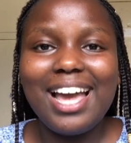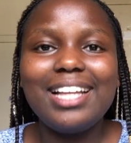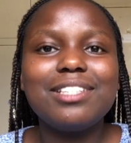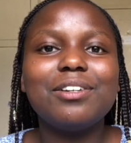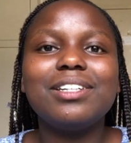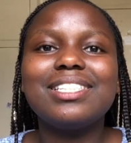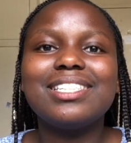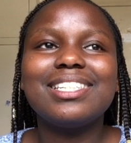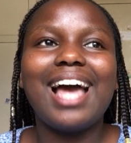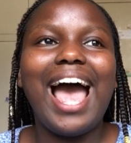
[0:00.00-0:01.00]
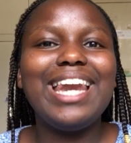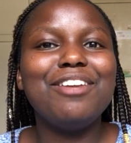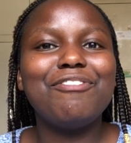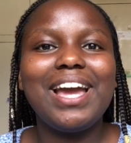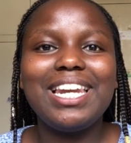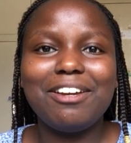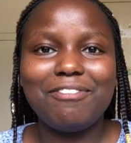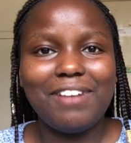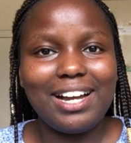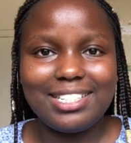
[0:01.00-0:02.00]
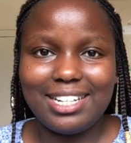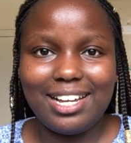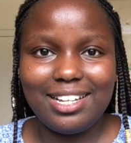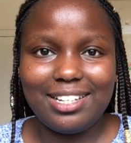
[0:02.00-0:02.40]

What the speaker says: it's not a defining factor